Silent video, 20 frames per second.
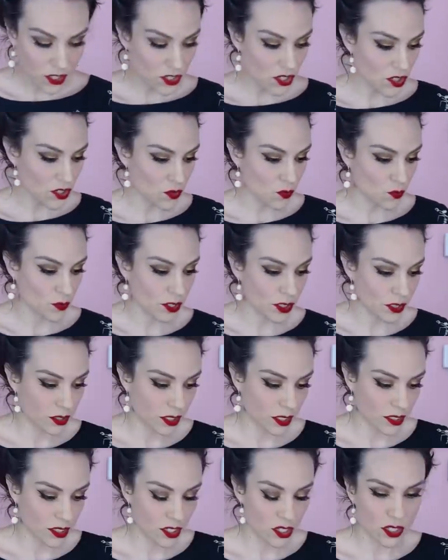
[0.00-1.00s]
This is
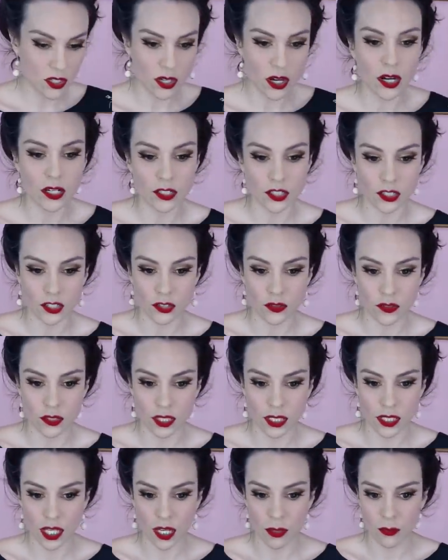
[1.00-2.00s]
weird. This is hard to do
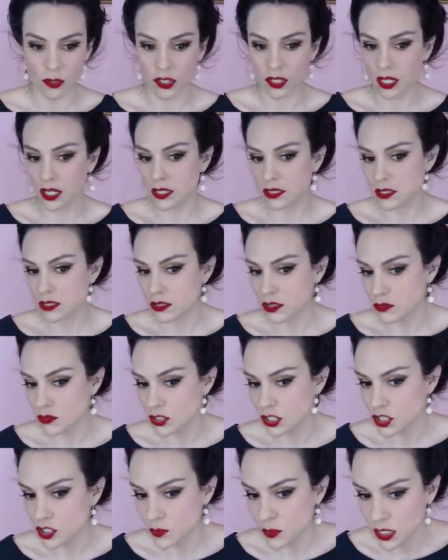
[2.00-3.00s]
in the camera, guys.
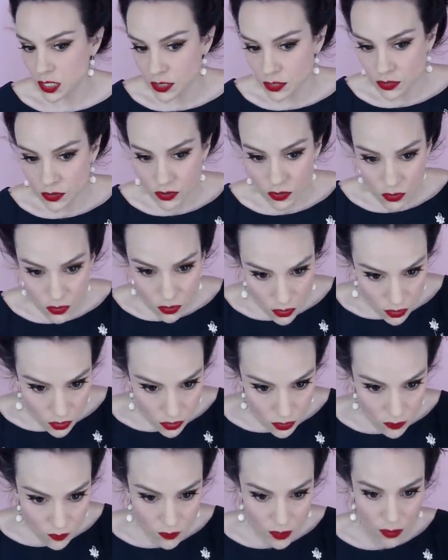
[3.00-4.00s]
Don't judge me.
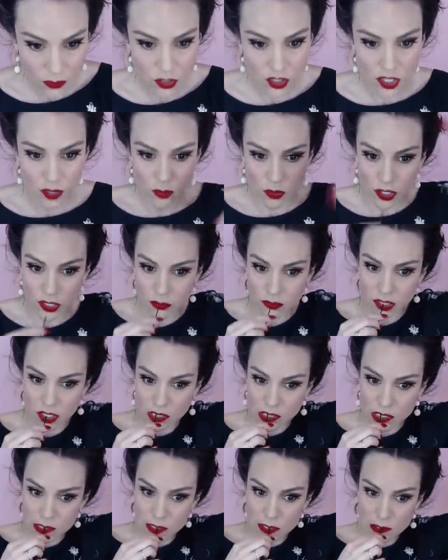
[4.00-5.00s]
I wish I brought a
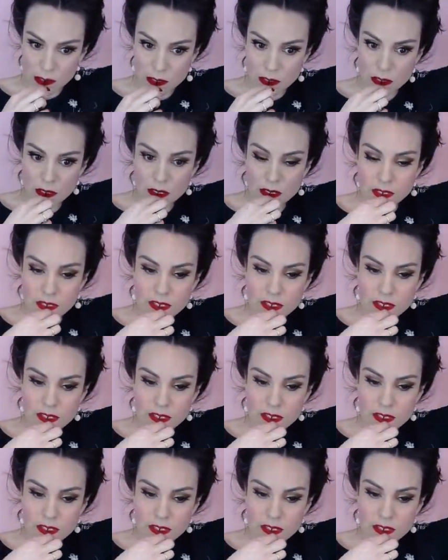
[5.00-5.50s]
mirror in here.